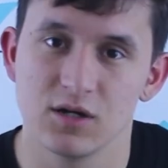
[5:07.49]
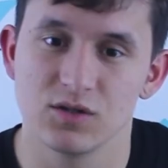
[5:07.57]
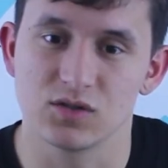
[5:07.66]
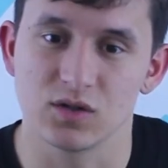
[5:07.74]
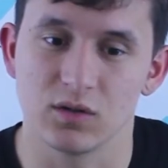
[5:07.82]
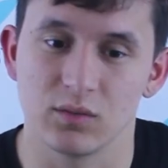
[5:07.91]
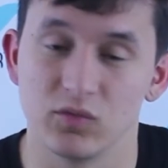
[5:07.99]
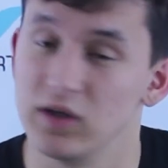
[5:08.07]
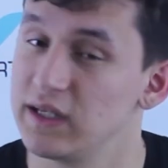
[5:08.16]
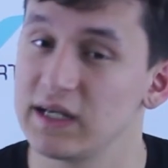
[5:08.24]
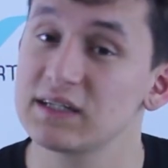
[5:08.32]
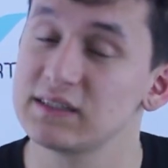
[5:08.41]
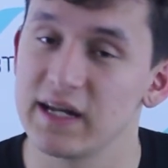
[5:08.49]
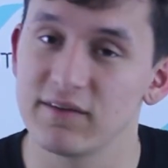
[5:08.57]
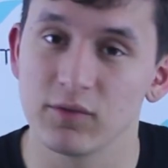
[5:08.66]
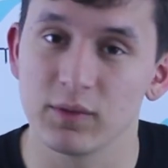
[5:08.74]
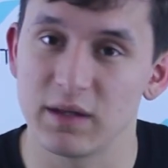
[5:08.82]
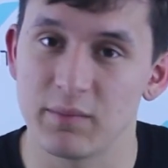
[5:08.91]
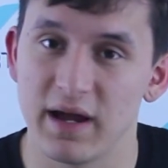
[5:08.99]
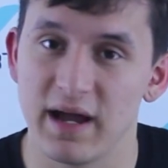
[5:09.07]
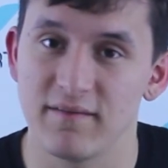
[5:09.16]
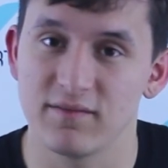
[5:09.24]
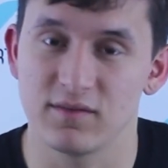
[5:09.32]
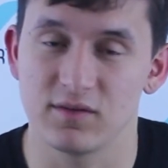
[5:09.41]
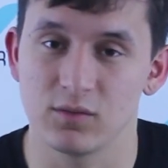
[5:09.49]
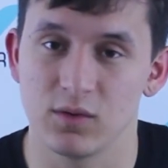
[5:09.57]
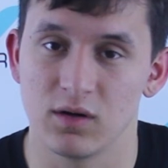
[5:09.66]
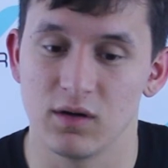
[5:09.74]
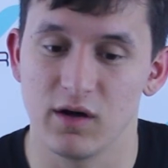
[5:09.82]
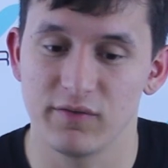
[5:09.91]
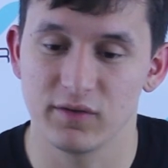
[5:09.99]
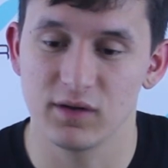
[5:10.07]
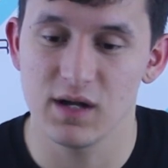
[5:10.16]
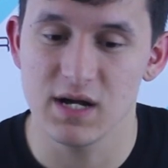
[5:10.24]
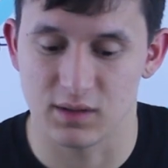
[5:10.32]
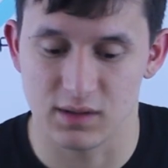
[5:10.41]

So I'm really excited for what they might have to offer.